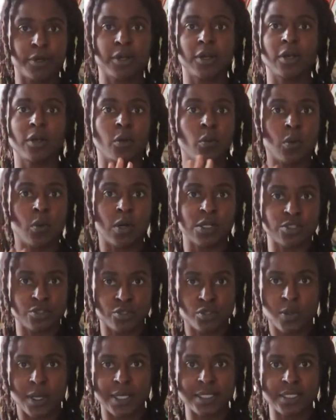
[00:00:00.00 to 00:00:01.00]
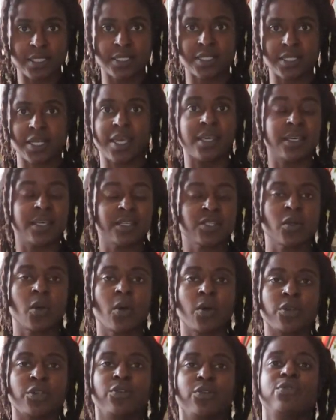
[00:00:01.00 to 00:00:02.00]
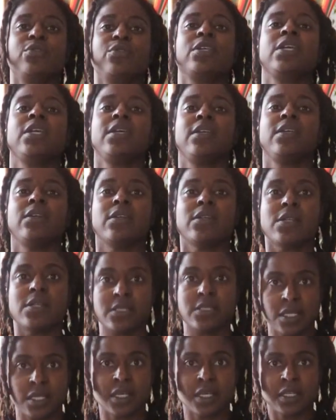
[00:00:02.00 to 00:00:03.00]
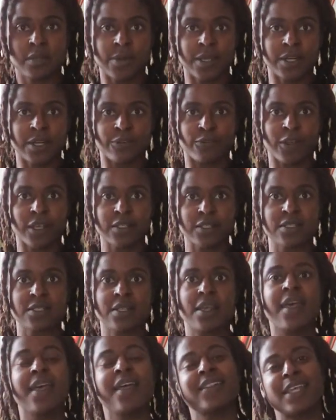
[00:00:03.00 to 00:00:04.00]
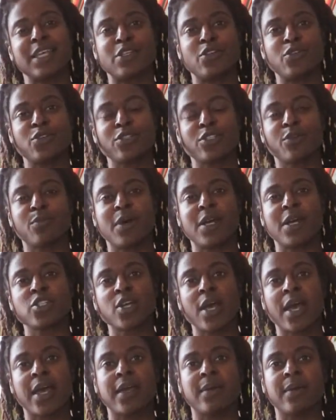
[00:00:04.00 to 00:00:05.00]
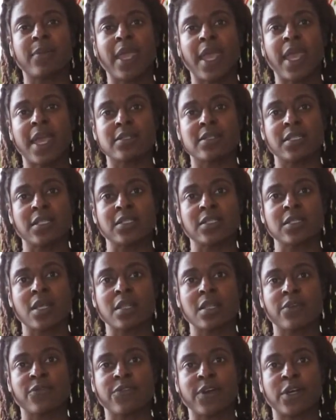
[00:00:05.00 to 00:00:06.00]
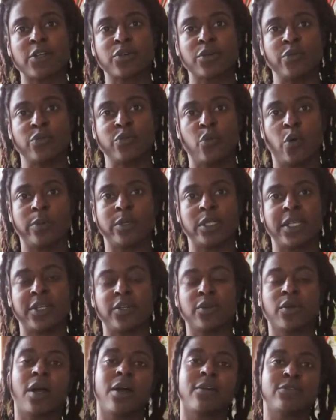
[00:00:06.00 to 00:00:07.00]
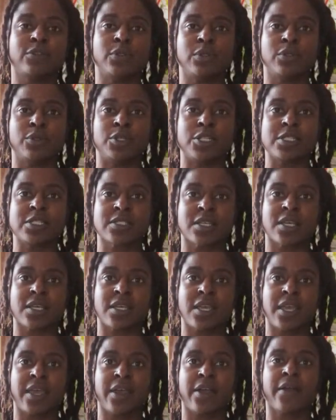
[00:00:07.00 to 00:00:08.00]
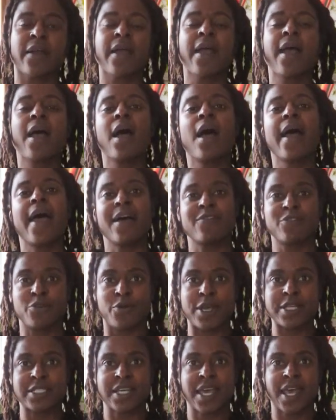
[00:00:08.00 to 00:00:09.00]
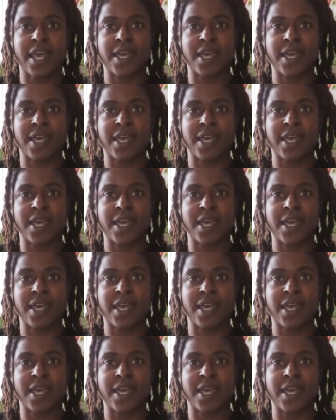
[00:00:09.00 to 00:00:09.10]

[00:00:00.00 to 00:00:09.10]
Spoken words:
once or twice a day is all you need to get the benefits. Thank you so much. I am CanDace, the founder and formulator of Louloudi Skincare. Have a great day.